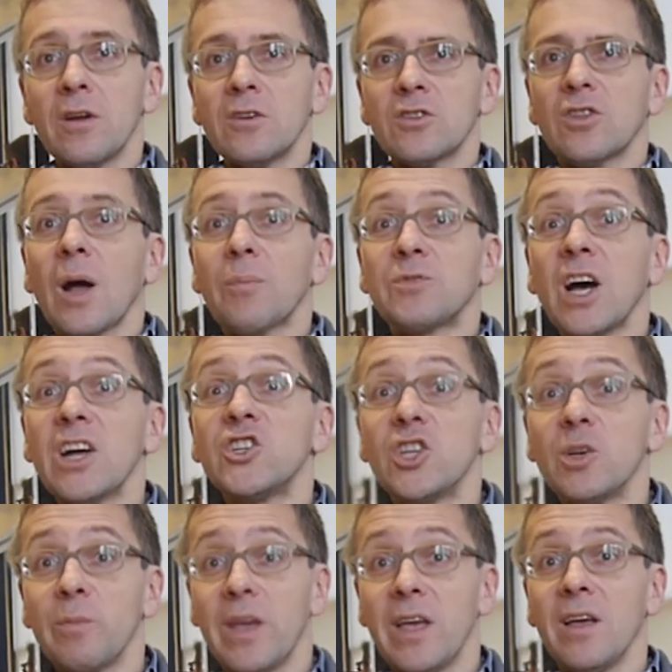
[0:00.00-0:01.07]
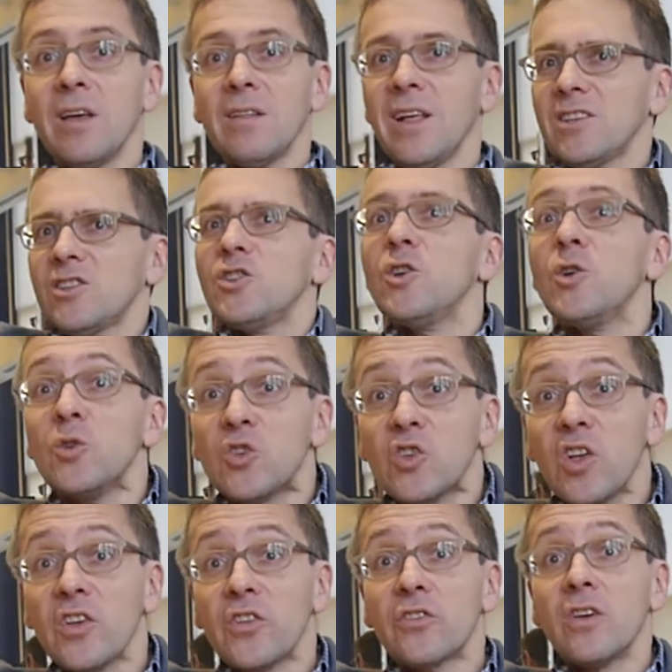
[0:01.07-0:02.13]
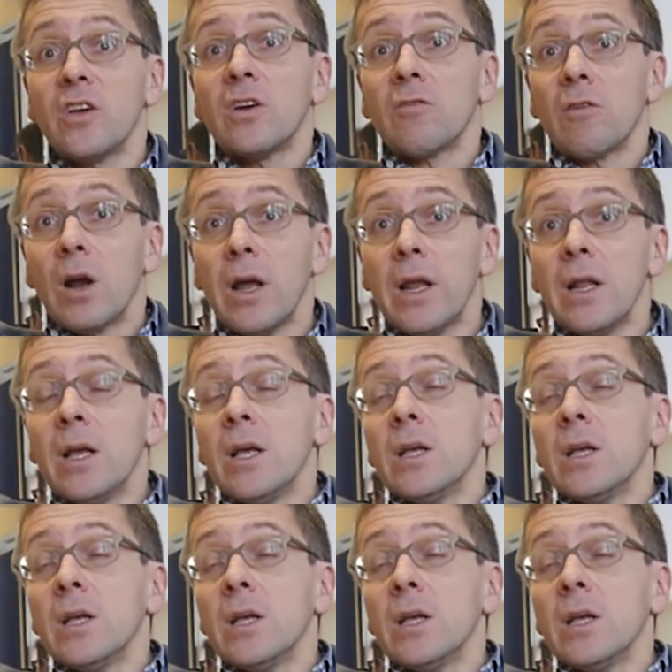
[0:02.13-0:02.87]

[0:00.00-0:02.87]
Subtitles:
Stop touching me. That's useless, right?